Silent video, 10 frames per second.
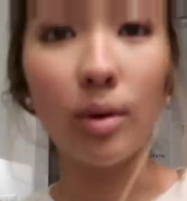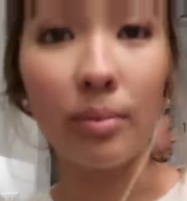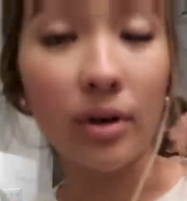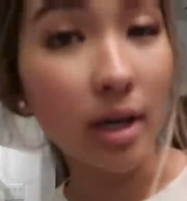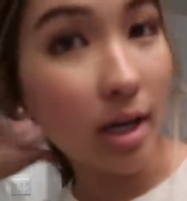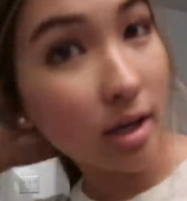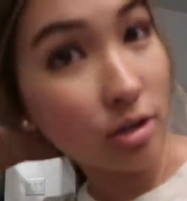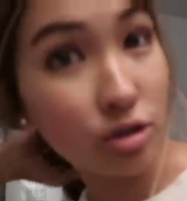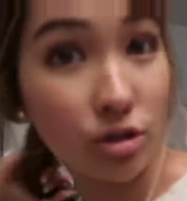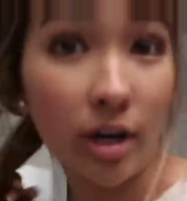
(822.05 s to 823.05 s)
we're putting
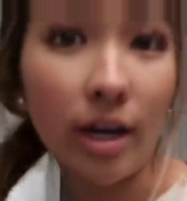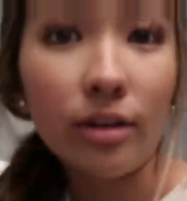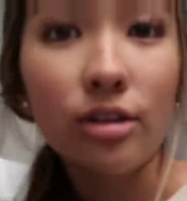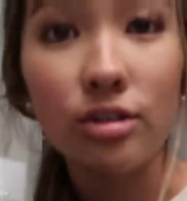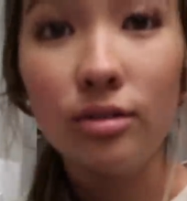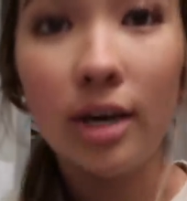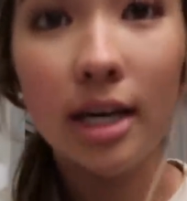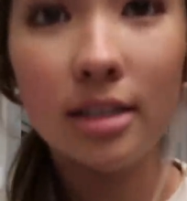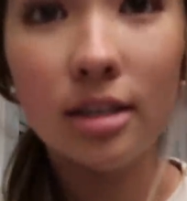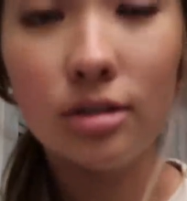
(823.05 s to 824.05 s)
string on the
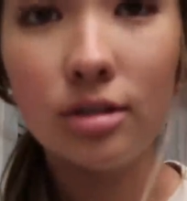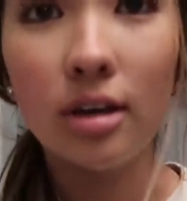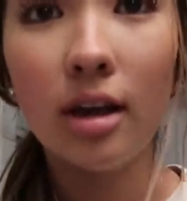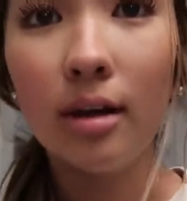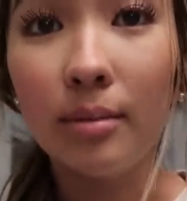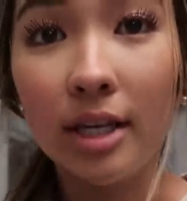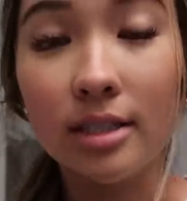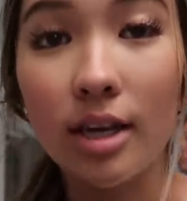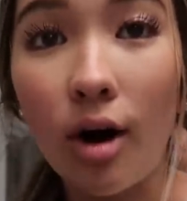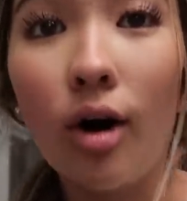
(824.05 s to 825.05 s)
suitcases
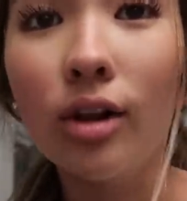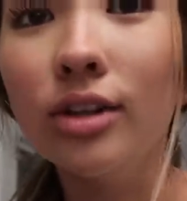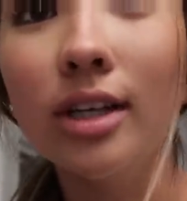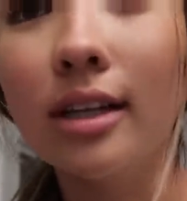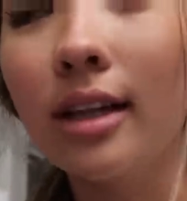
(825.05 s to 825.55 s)
because they all look